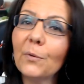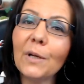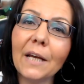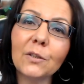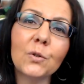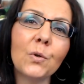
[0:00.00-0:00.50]
But I
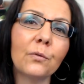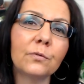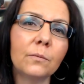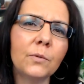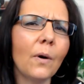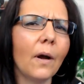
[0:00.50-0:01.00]
would like to
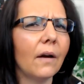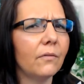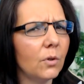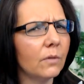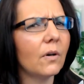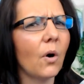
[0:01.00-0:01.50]
know from you,
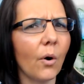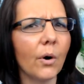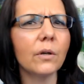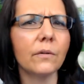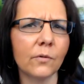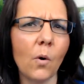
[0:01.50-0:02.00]
have you ever
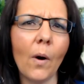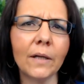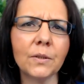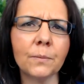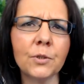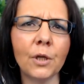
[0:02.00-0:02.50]
heard of
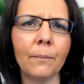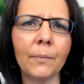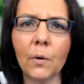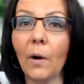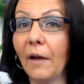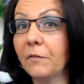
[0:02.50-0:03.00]
quantum
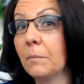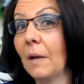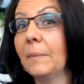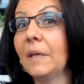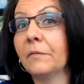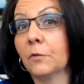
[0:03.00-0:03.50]
jumping or have
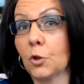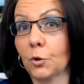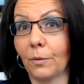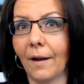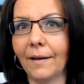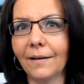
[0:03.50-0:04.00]
you maybe even
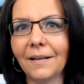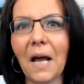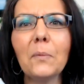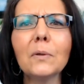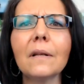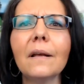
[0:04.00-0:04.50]
tried
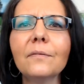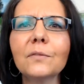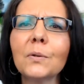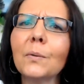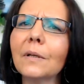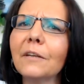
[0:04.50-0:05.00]
it? I would
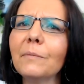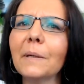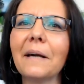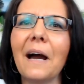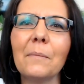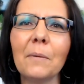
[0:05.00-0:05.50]
love to know.
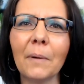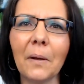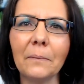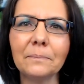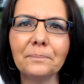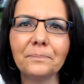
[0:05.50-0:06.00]
Leave me a
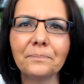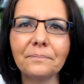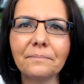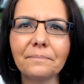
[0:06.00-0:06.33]
comment below.